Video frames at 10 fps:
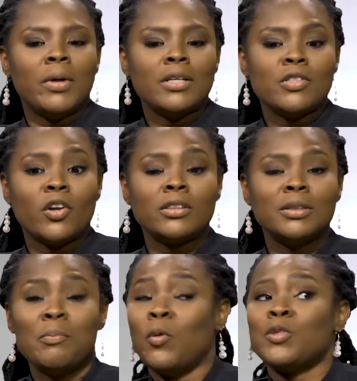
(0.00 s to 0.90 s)
It's not
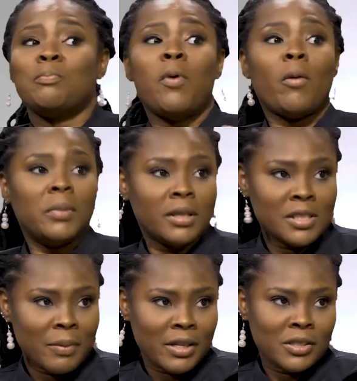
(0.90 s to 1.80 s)
the most popular
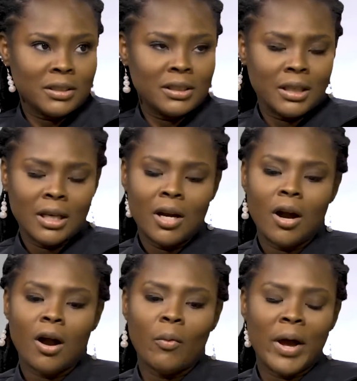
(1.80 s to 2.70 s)
specialty.
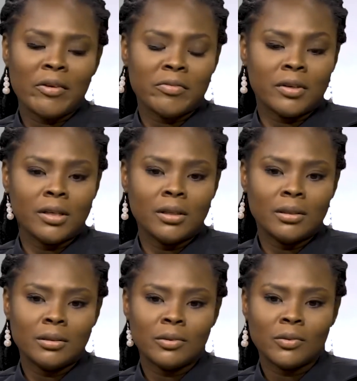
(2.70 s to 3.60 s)

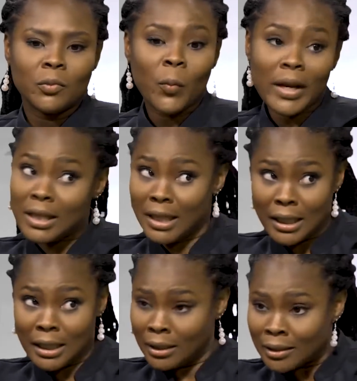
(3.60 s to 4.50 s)
However, when
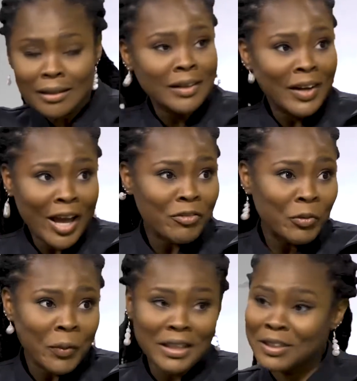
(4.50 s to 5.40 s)
needed,
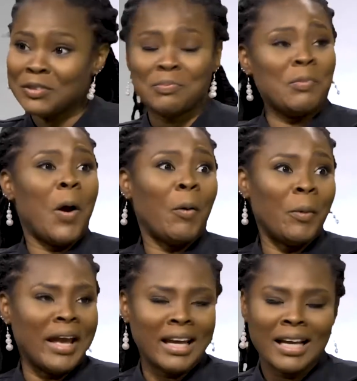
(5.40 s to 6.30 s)
everyone is
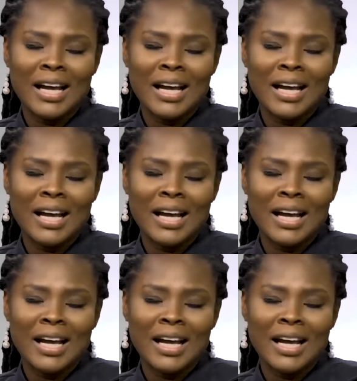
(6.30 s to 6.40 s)
aware.